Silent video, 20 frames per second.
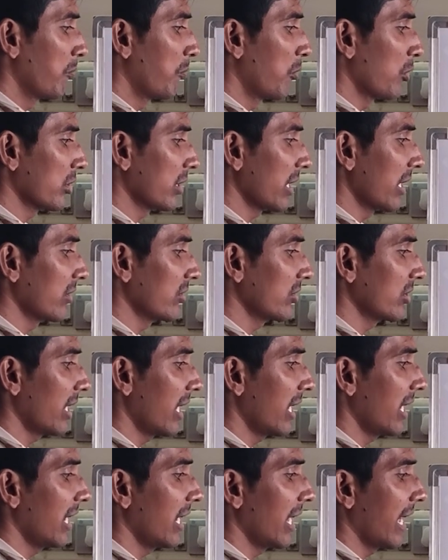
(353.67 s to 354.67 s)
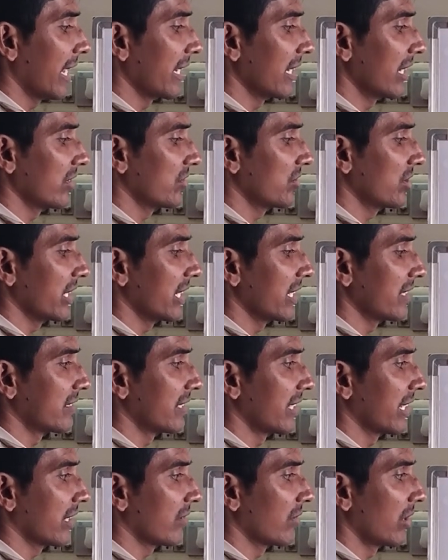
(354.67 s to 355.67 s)
potential energy
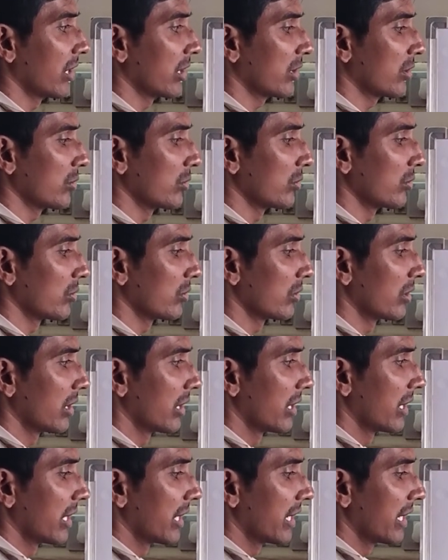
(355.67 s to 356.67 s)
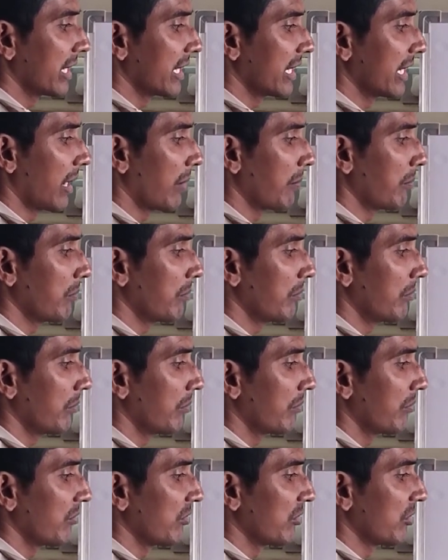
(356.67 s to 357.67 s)
is equal to
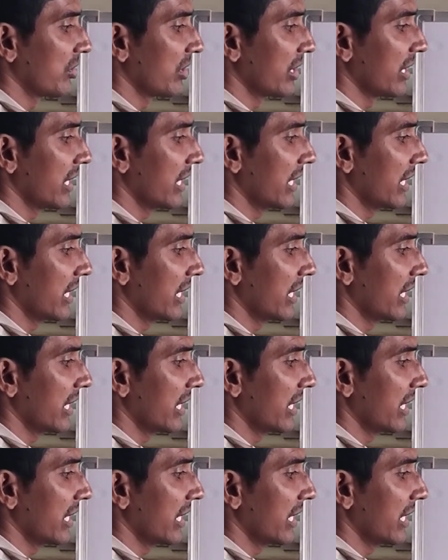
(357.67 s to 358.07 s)
mgh.